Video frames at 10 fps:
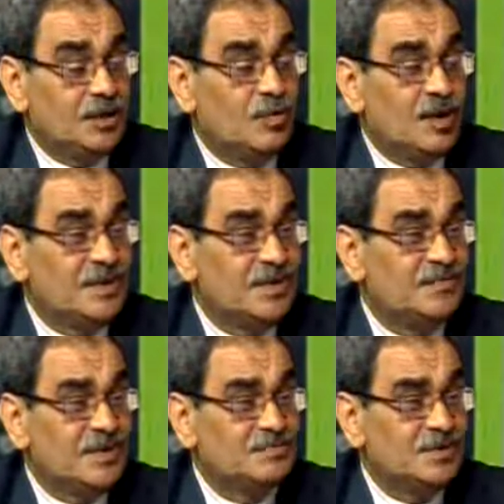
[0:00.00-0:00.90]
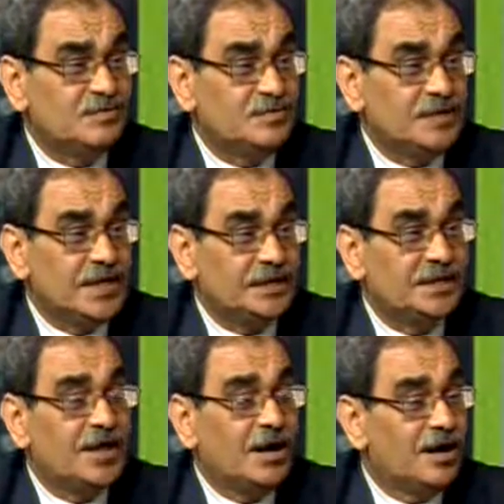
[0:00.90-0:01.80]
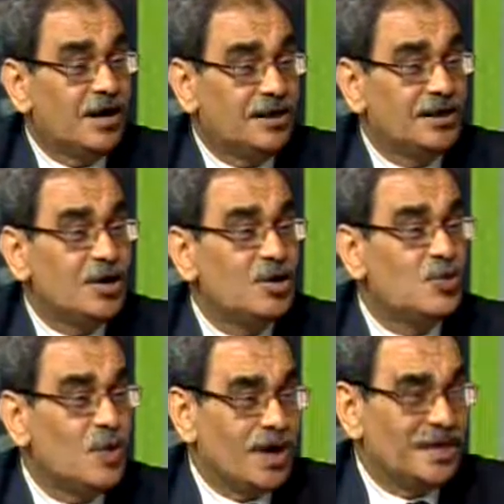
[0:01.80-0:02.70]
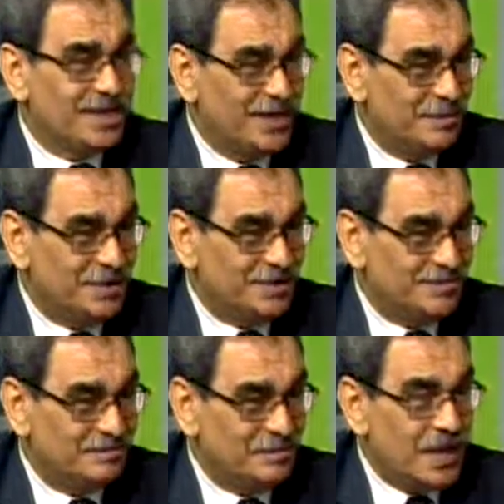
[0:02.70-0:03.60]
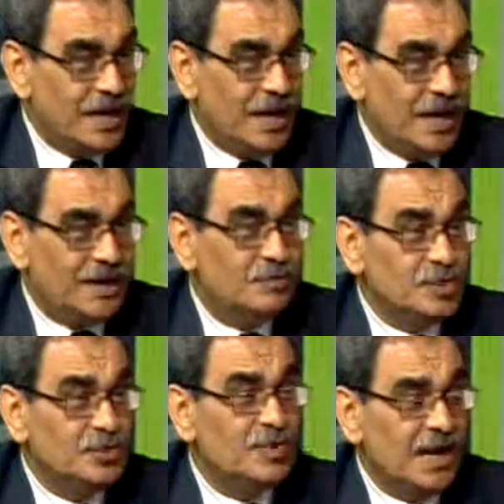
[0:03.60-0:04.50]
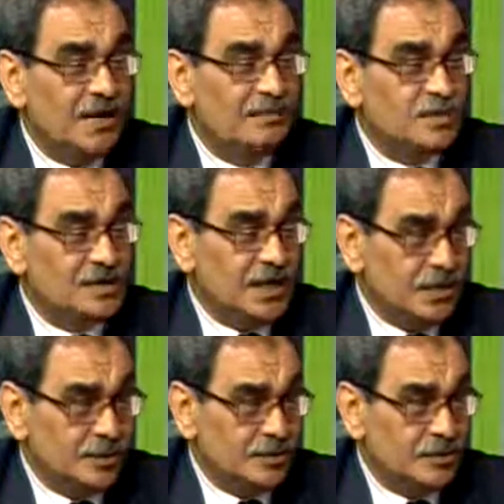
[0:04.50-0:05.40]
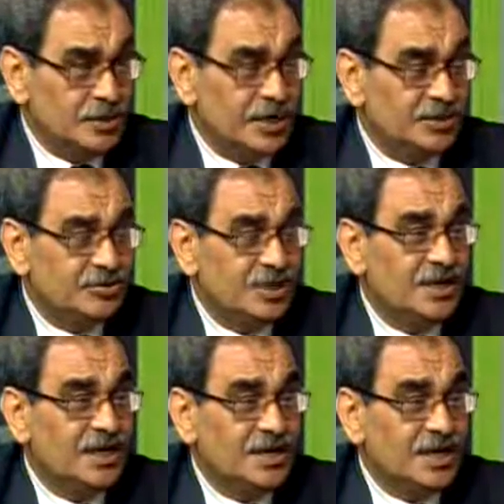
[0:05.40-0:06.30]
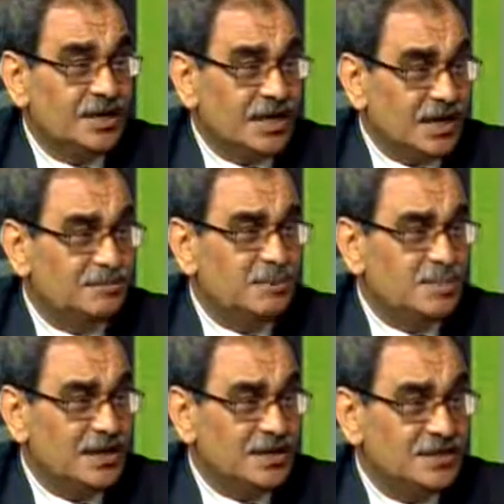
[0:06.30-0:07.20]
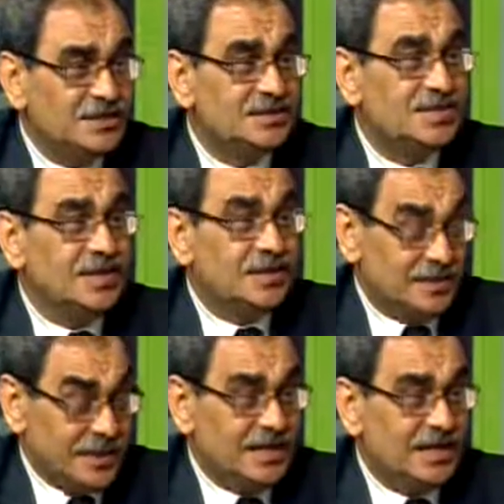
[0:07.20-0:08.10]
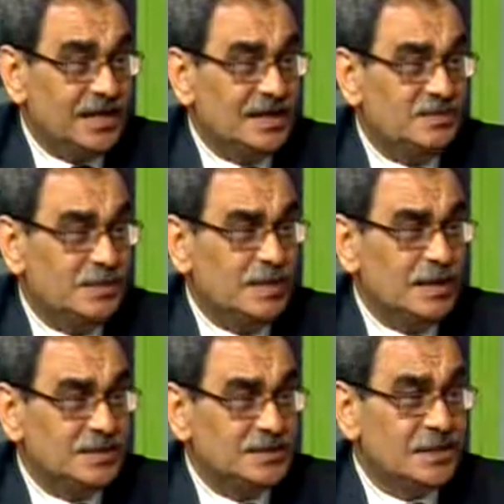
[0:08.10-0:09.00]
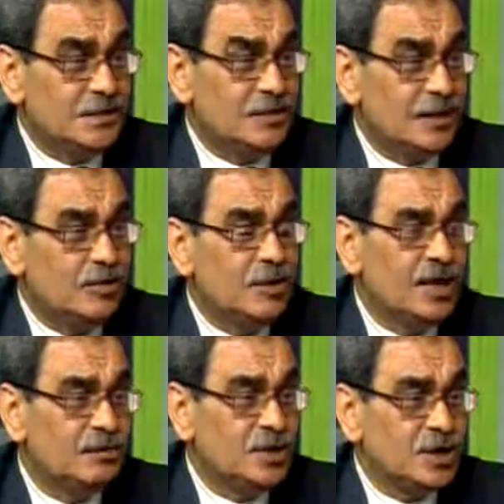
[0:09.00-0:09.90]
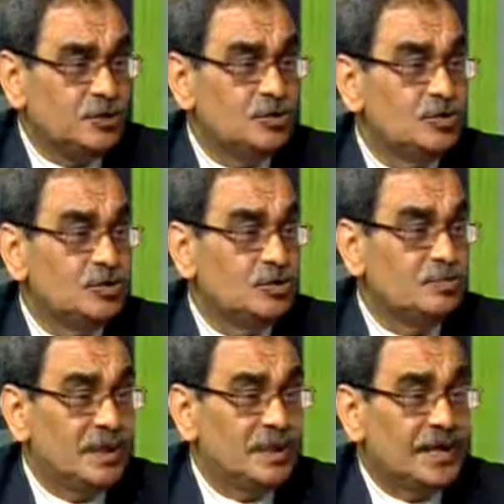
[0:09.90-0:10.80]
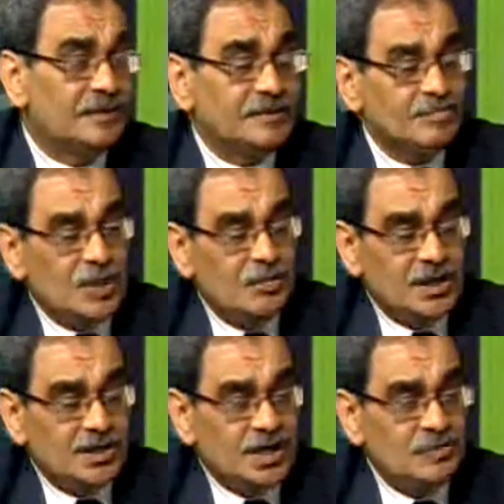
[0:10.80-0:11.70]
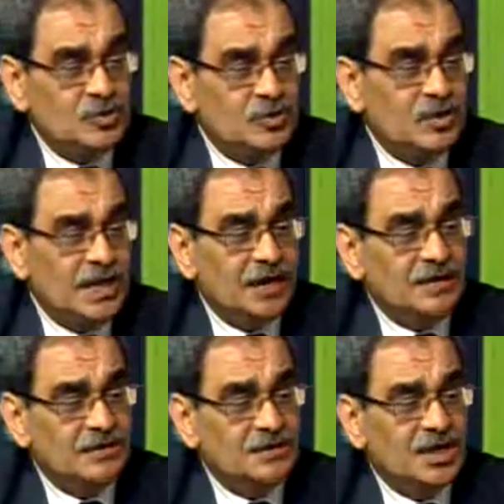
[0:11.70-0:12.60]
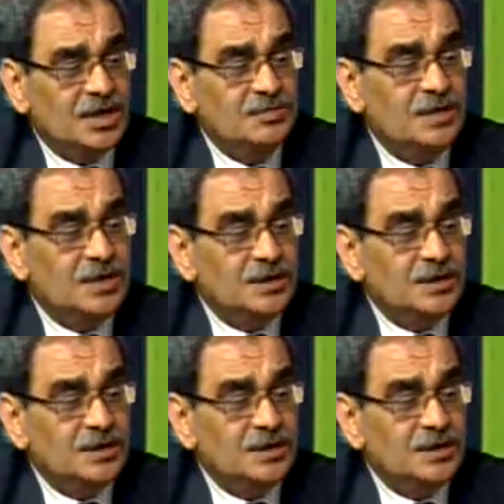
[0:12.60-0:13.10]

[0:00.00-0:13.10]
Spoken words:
required investments for that are quite limited. And we do have within our own country the capabilities, technical capabilities, and the know-how to build that. Right. When it comes to the other type,